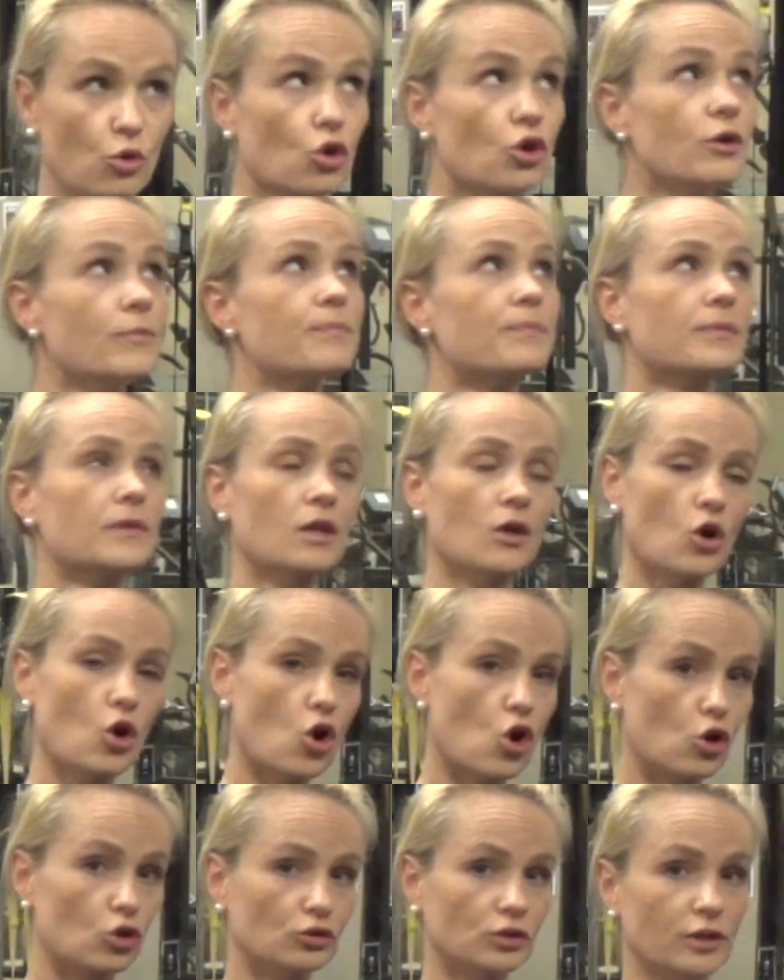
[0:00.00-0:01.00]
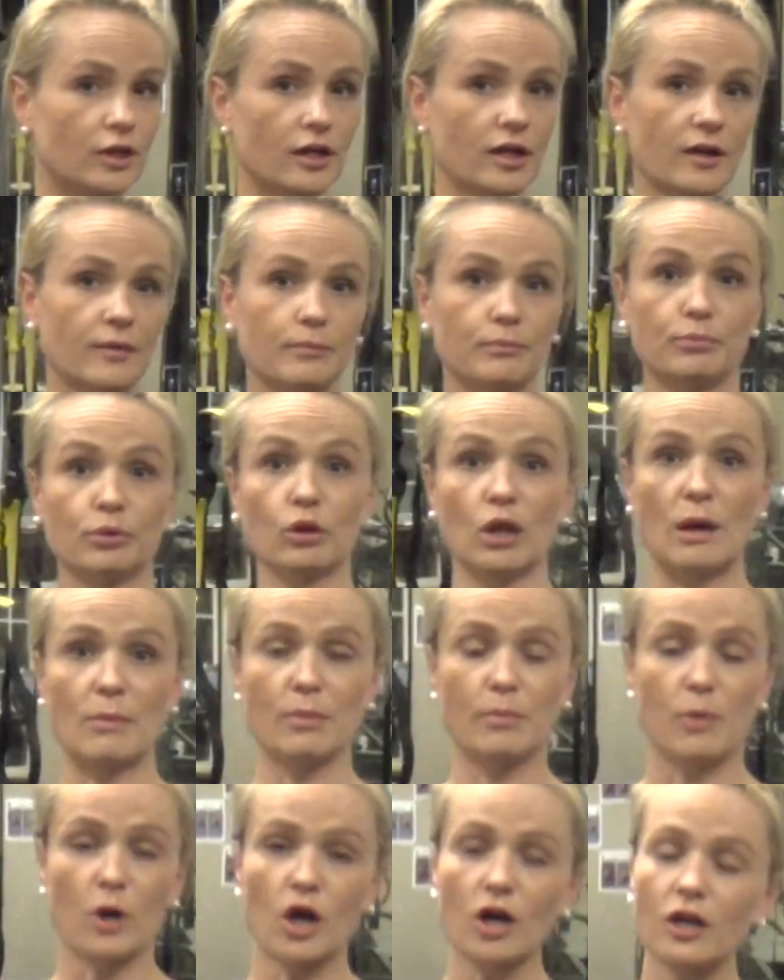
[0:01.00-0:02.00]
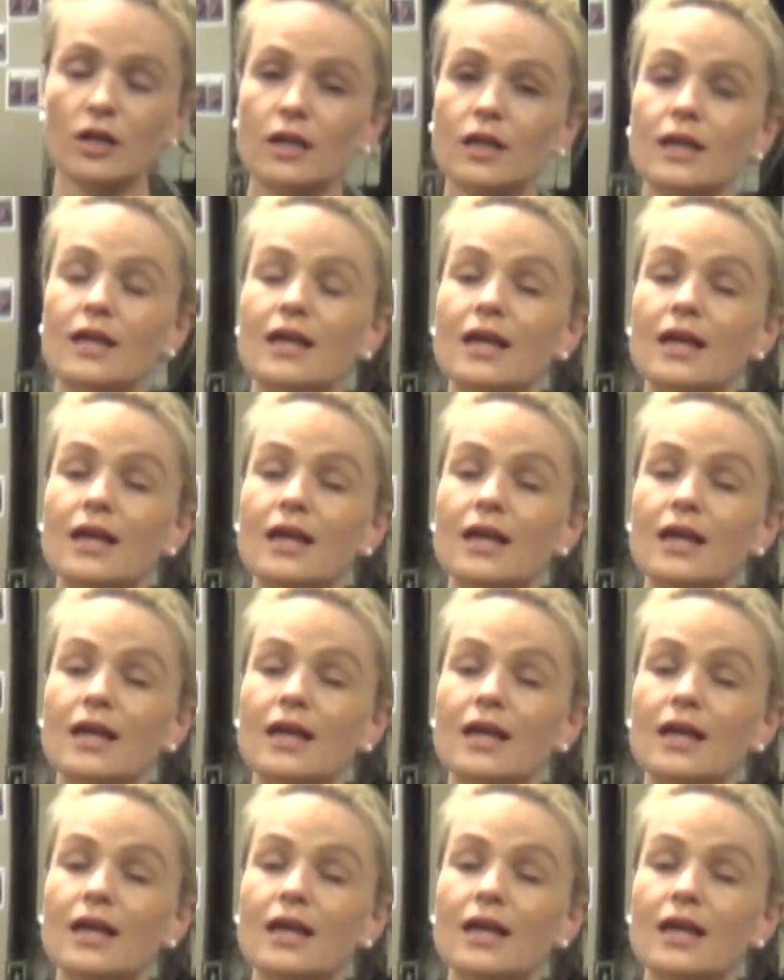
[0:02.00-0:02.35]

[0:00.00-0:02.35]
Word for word: more on the pull-up bar